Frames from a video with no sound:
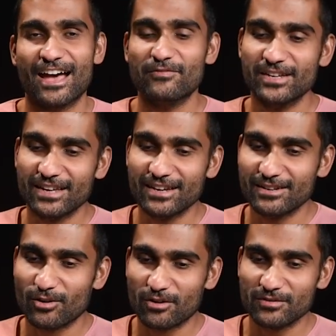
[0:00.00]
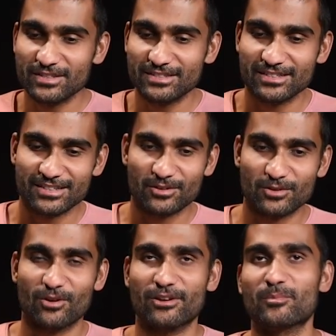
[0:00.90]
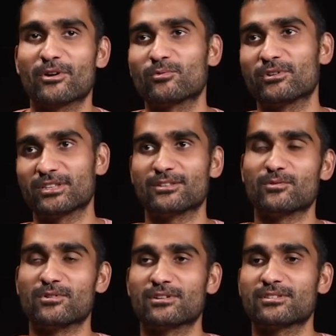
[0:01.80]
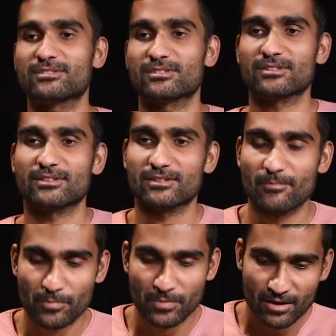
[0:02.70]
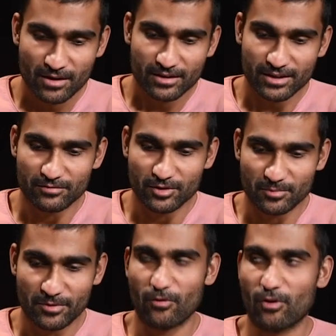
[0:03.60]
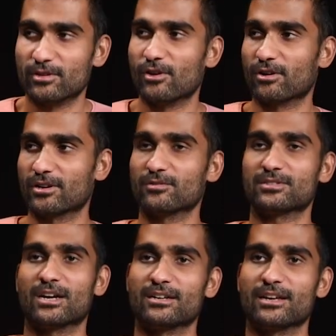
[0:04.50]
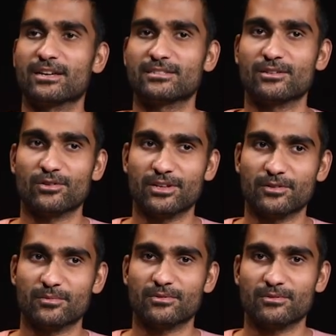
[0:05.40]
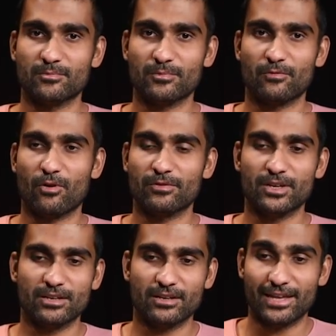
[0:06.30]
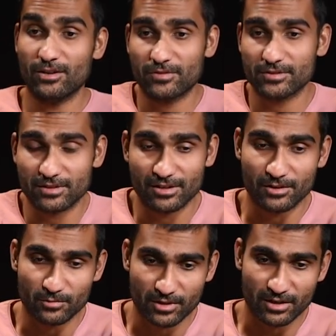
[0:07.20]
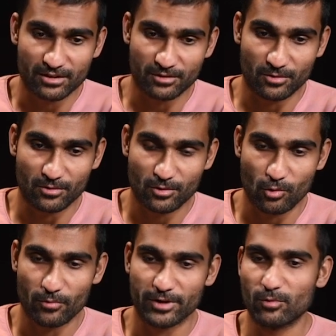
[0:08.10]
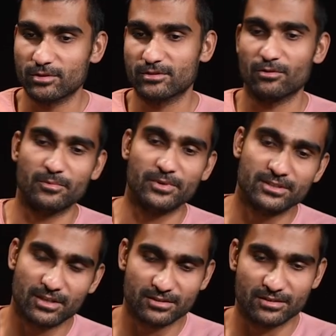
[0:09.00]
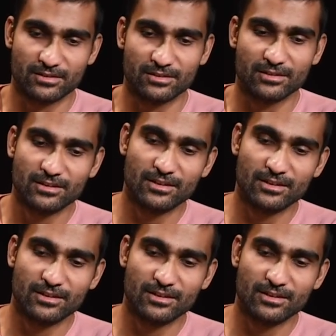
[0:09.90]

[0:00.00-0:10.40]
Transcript: I feel like a lot of these things that you're talking about were in the works uh, even before the lockdown started, actually, or even before we any of us really knew that you know COVID was going to be such a